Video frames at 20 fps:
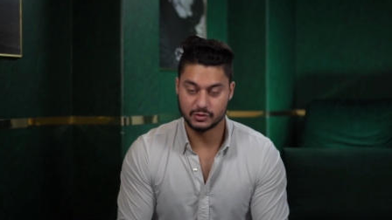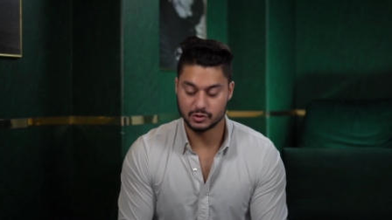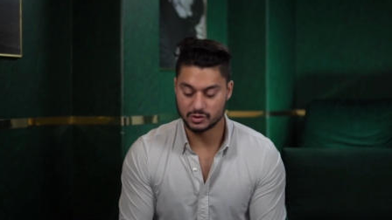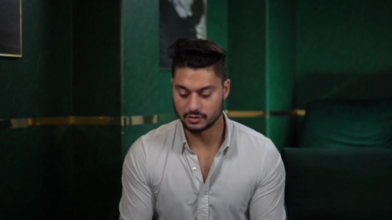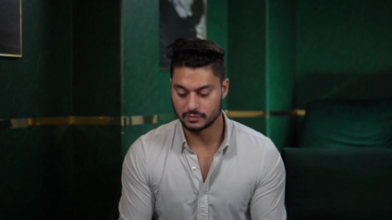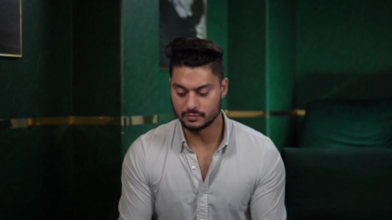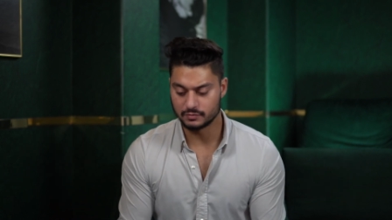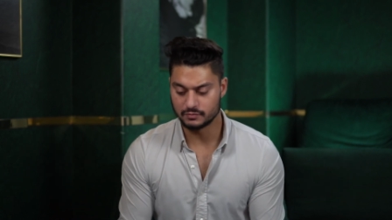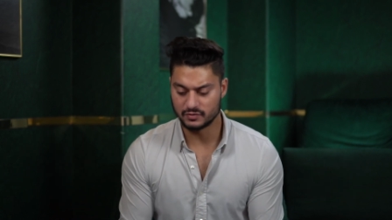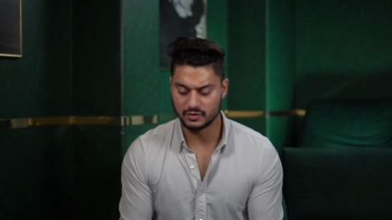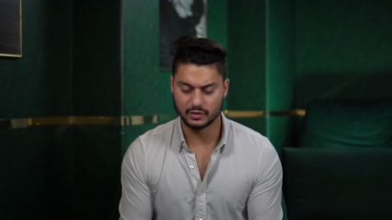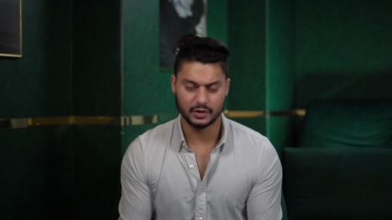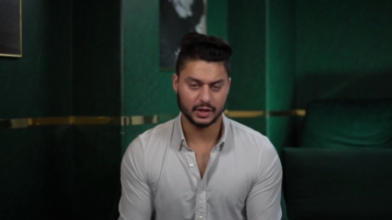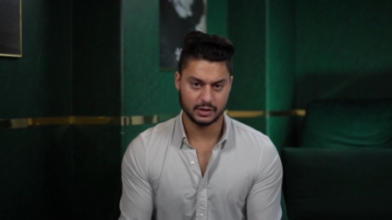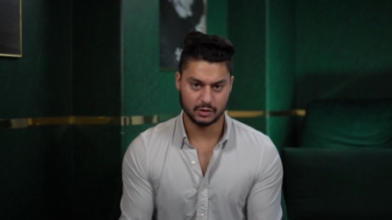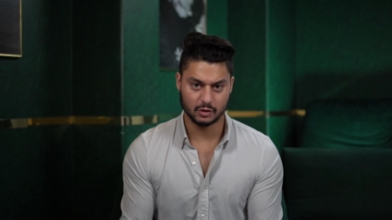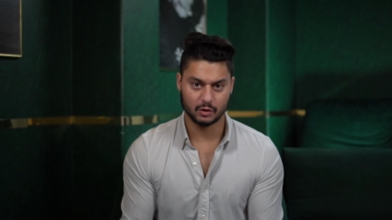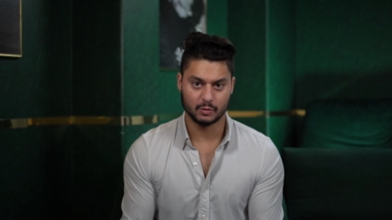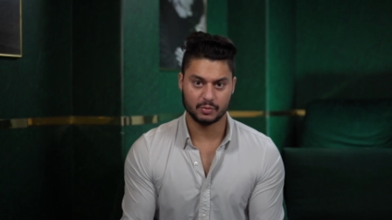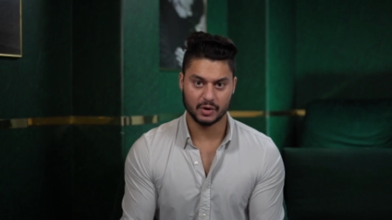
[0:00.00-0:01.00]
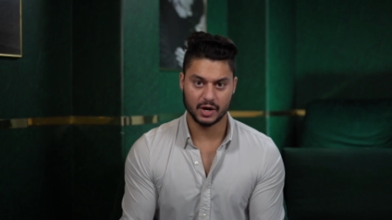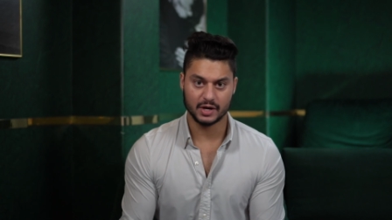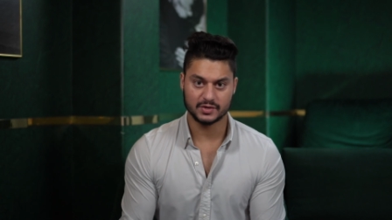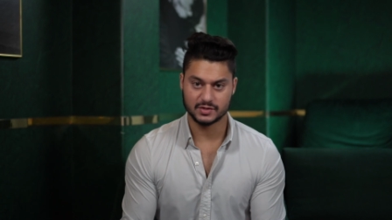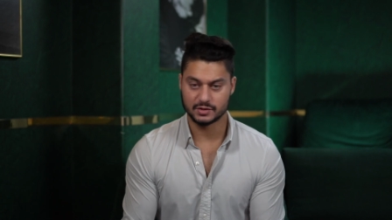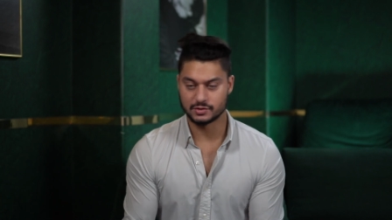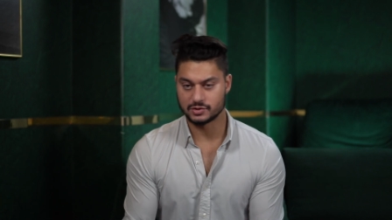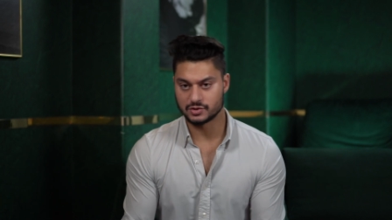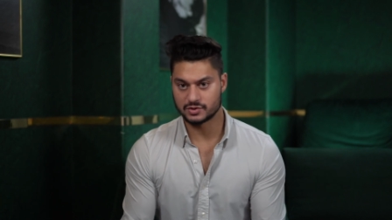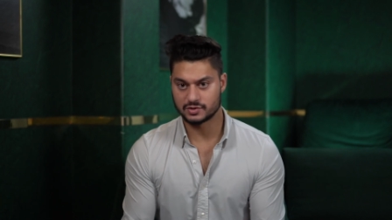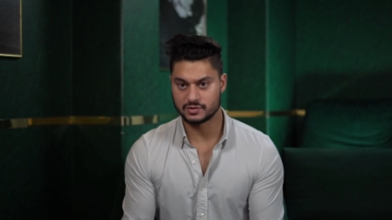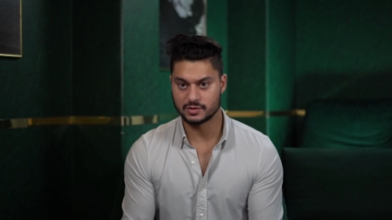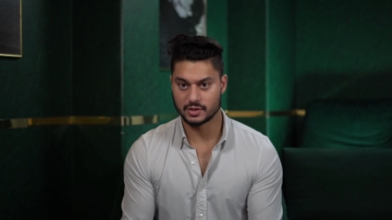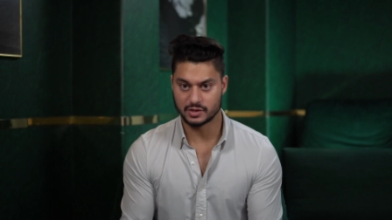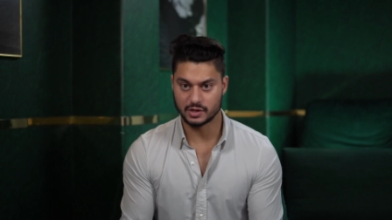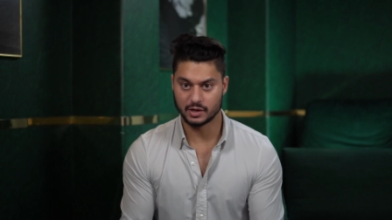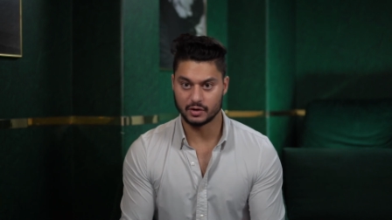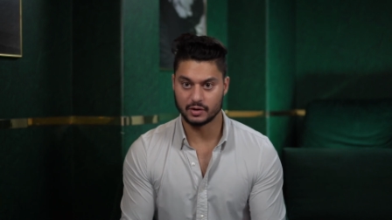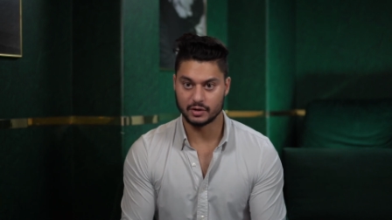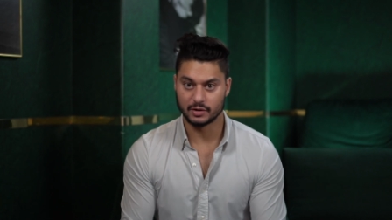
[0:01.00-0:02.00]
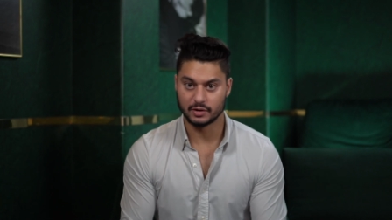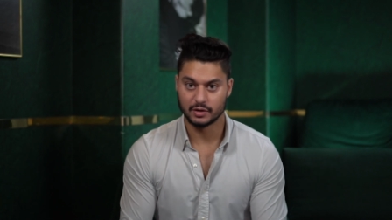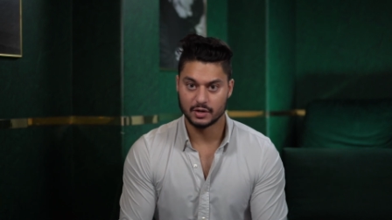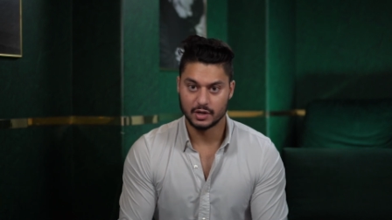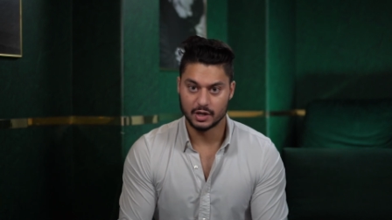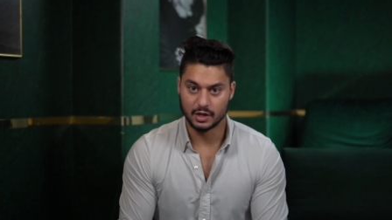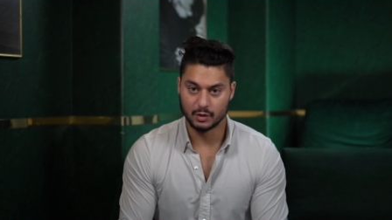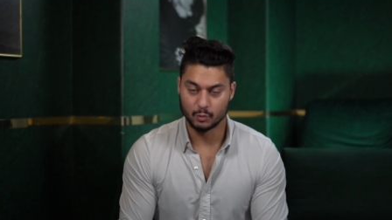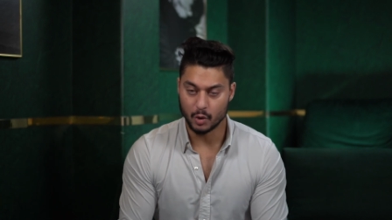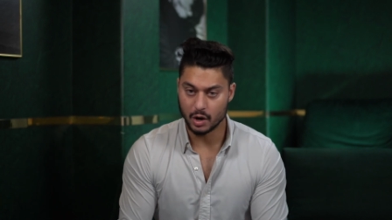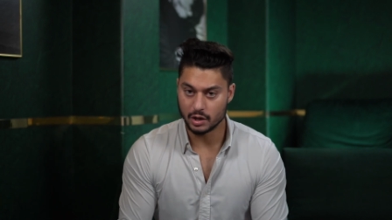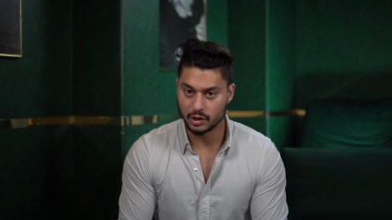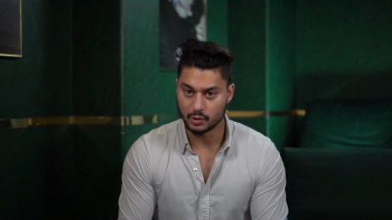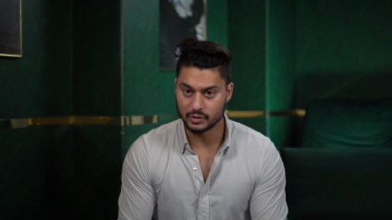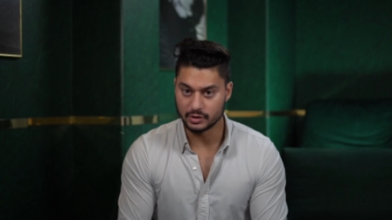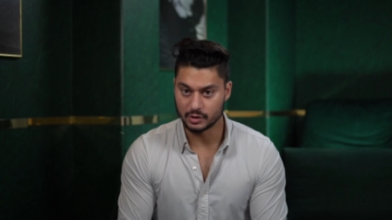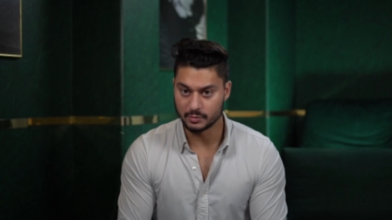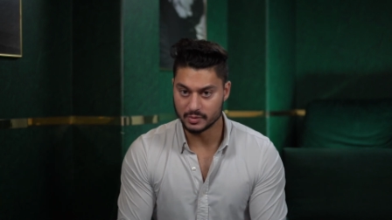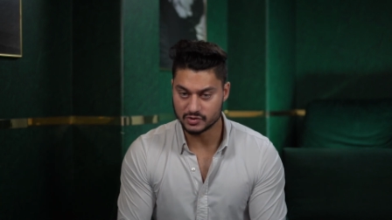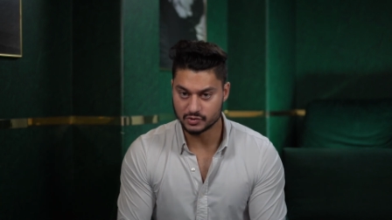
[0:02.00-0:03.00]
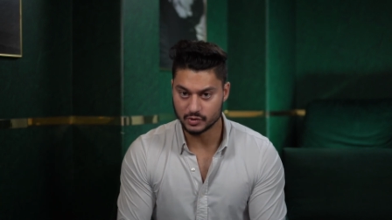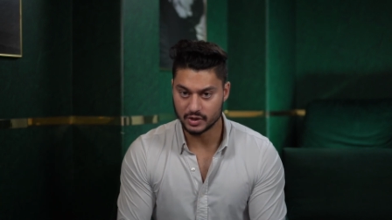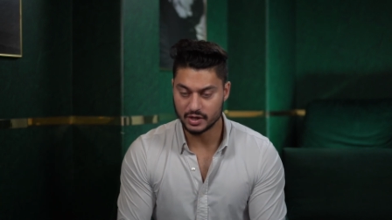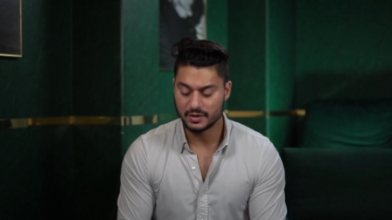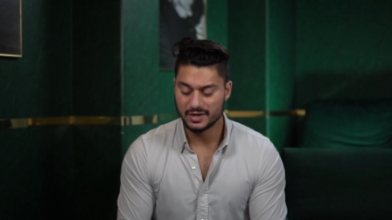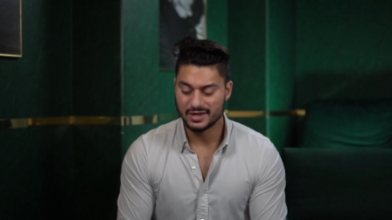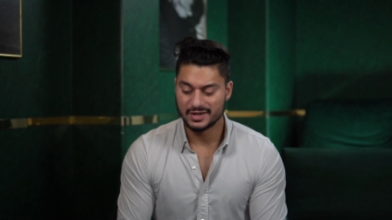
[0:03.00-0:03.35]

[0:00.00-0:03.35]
you should feel like you're oppressed and just sit there and wallow in your misery,